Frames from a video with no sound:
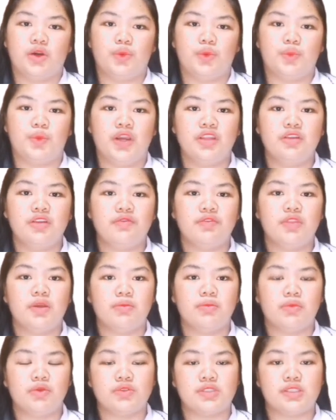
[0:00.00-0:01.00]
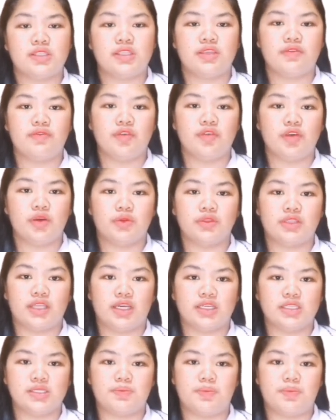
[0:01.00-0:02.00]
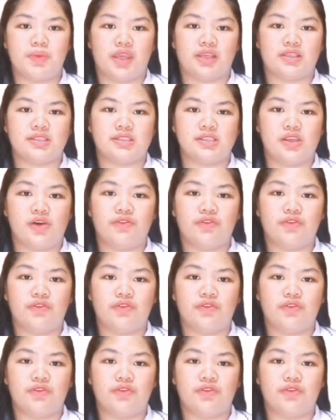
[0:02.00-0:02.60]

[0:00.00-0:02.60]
One of the most difficult aspects of